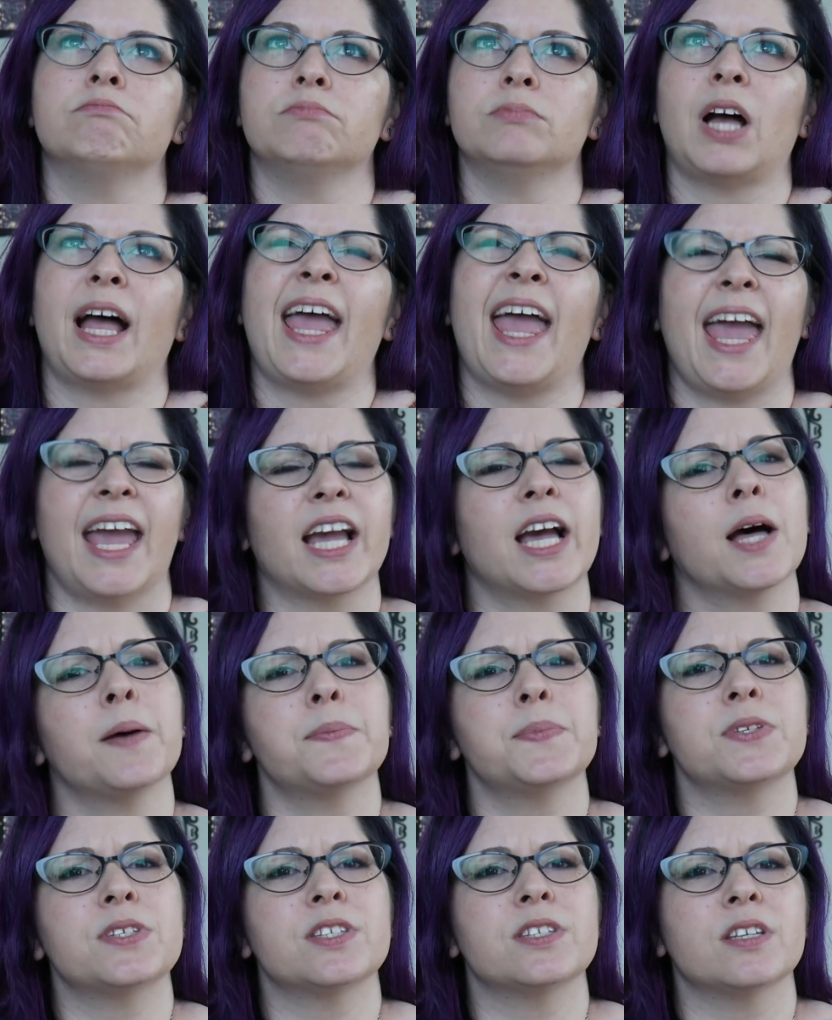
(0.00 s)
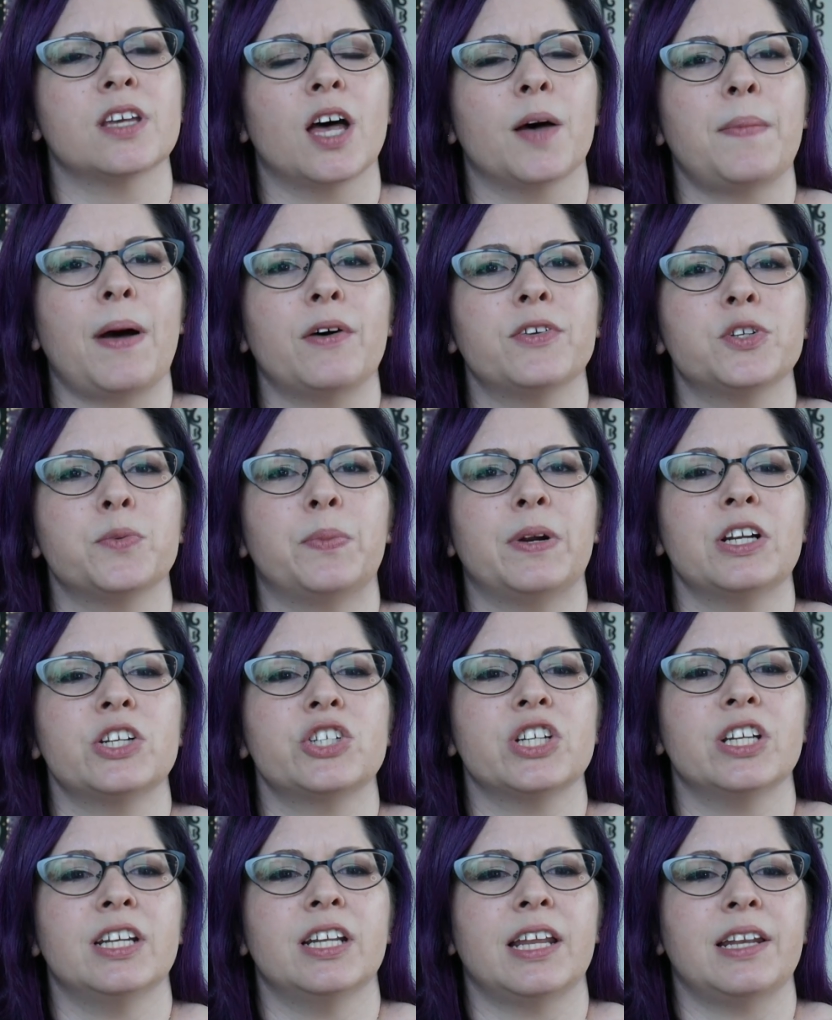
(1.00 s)
hang-ups about
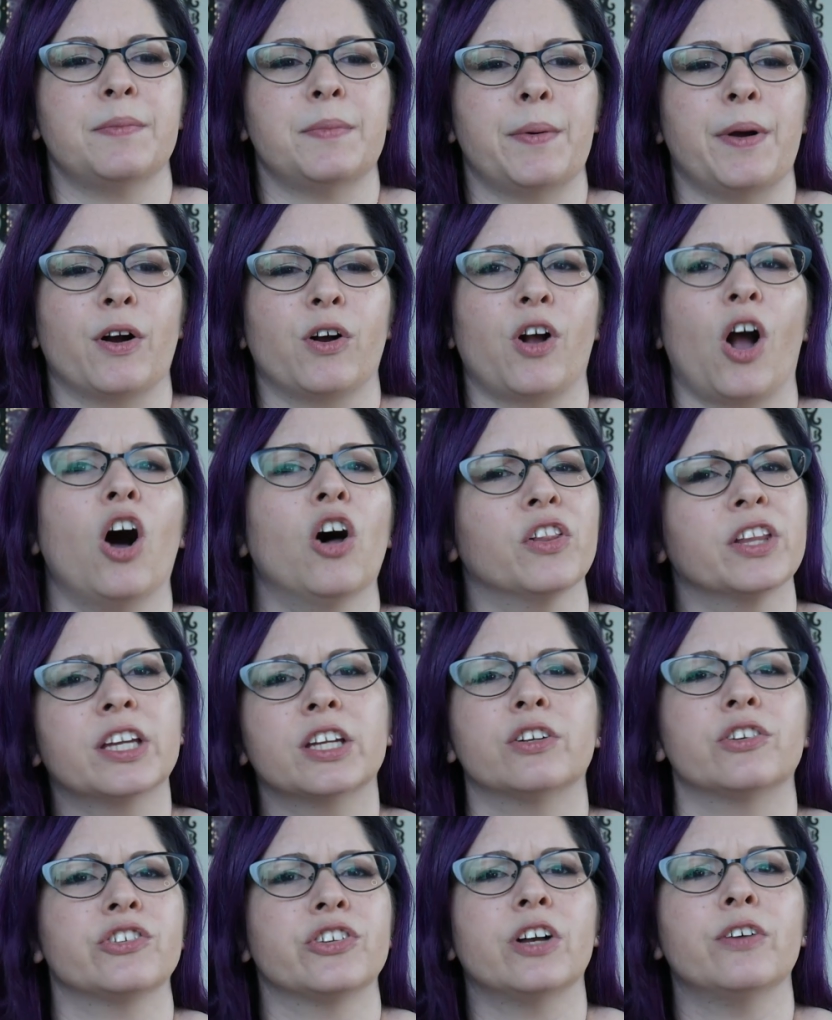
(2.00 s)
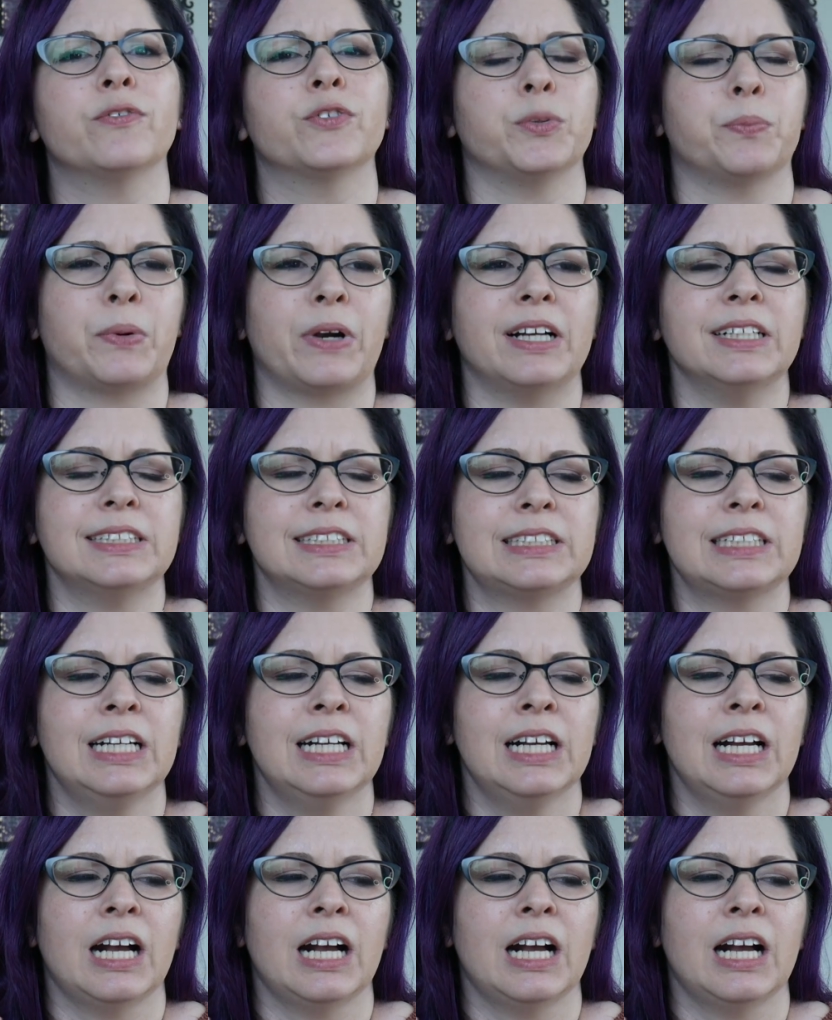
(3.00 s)
depression and about calling yourself depressed.